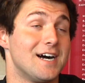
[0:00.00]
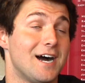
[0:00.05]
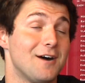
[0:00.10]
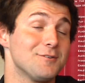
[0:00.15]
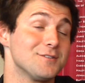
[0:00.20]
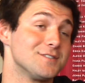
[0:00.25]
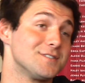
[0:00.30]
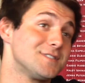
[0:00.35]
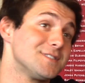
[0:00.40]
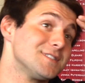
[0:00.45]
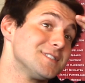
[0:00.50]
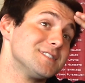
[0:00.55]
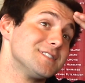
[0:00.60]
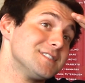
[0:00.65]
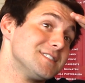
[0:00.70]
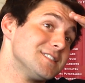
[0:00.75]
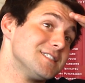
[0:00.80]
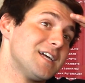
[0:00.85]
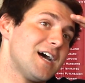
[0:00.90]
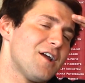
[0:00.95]
Yeah, I was,
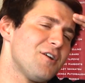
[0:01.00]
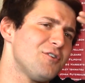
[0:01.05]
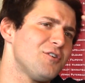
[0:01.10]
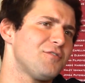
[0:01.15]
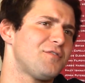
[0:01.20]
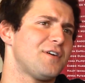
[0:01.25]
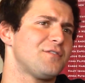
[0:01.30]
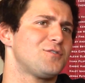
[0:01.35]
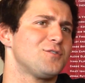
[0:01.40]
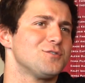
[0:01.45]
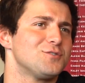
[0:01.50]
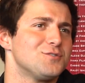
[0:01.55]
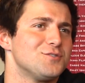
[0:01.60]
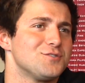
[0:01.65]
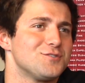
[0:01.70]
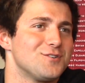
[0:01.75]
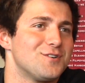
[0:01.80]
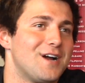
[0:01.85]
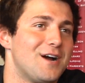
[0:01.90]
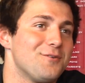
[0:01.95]
I don't know if I've told you
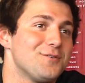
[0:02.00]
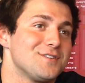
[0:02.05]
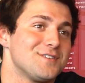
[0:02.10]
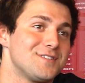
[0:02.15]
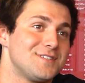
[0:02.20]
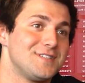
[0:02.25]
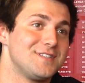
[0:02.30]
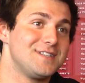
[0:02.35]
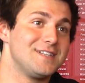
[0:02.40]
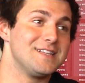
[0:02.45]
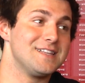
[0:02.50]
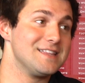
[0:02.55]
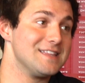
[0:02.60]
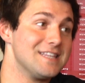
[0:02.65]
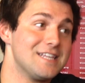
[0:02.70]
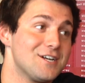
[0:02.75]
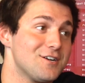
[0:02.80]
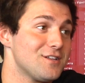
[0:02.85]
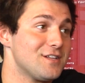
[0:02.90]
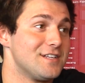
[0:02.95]
the story, I was
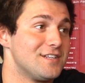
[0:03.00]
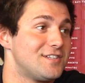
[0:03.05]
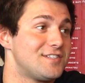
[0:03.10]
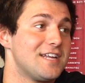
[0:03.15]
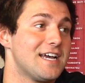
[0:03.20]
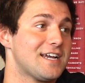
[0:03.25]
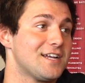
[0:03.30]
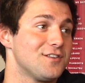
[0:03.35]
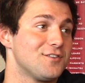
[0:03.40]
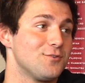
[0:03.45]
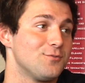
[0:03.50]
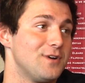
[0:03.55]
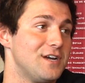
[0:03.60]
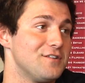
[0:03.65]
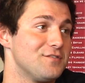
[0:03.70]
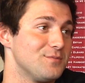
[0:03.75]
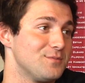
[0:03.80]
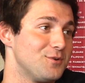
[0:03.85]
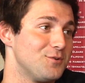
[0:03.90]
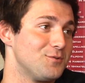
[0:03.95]
literally seconds
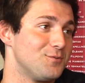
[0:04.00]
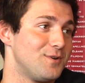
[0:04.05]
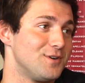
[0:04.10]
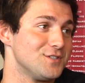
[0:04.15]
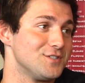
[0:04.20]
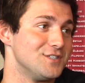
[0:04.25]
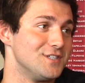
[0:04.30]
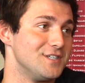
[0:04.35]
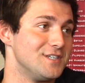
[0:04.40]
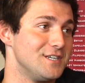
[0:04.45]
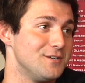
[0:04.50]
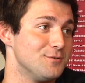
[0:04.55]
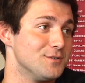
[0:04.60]
away from going to Washington.